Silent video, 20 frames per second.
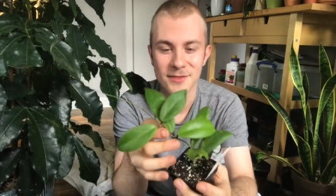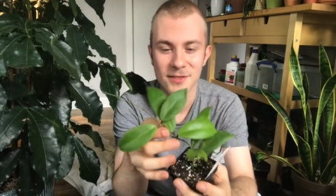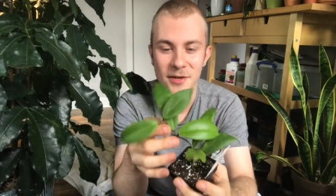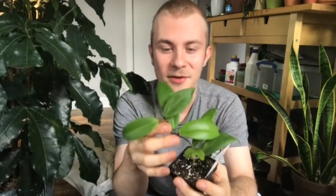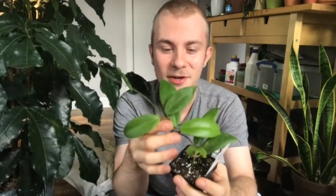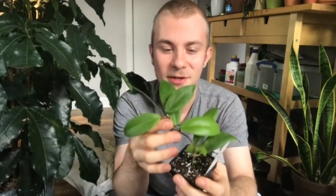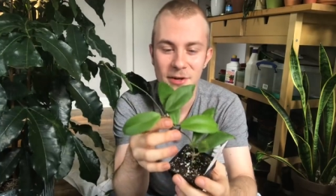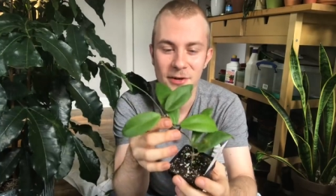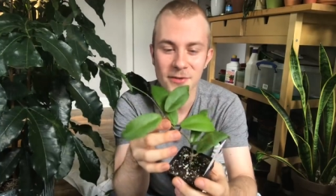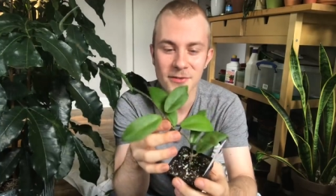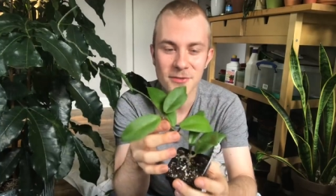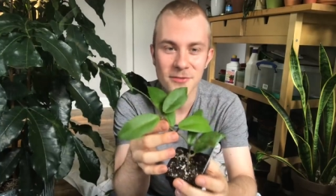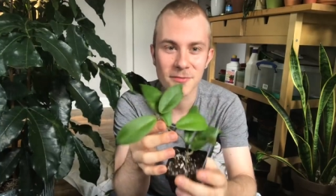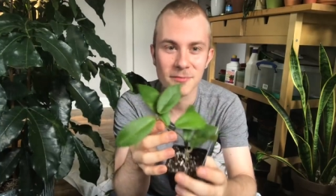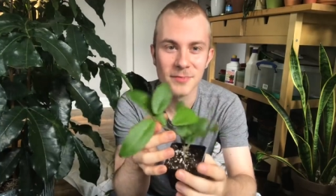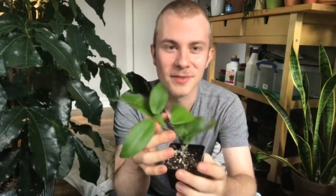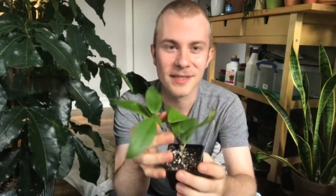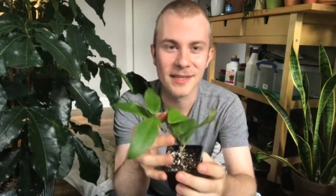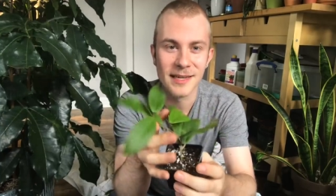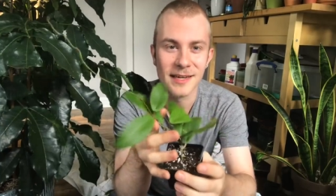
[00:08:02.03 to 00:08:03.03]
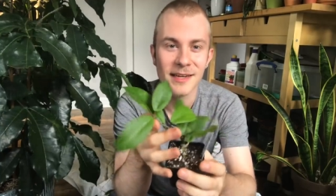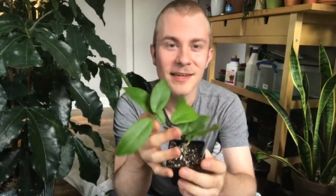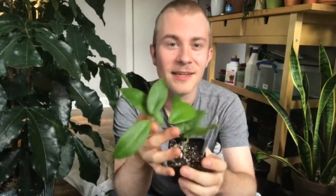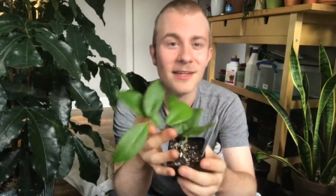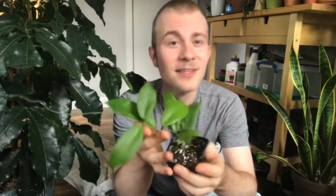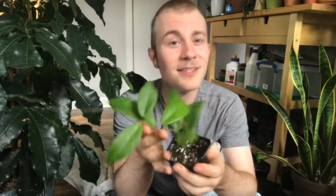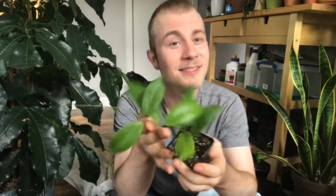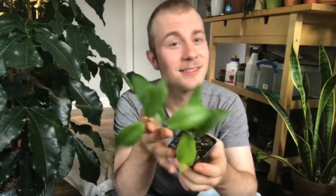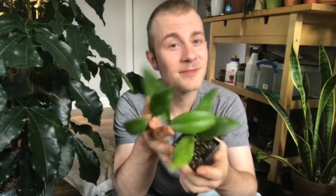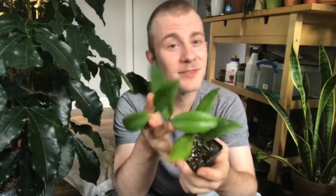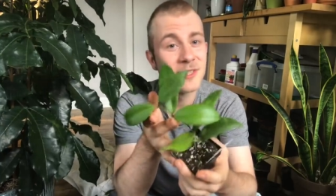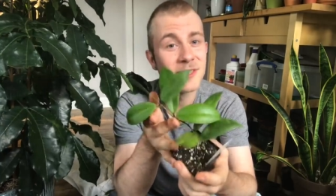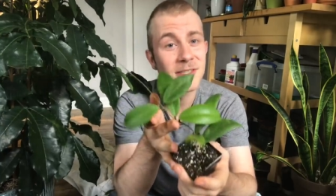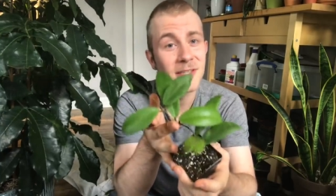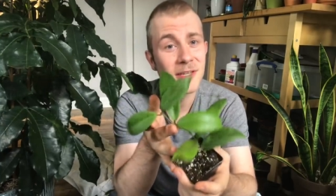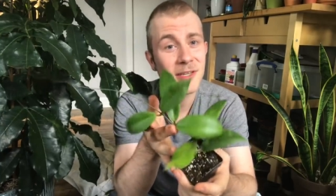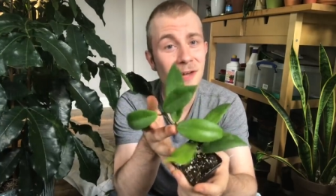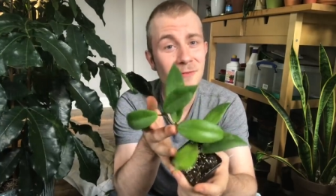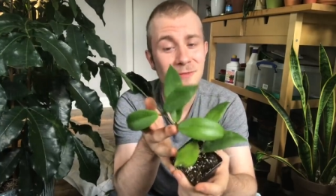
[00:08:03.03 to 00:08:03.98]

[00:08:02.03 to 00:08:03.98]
So it goes from being still a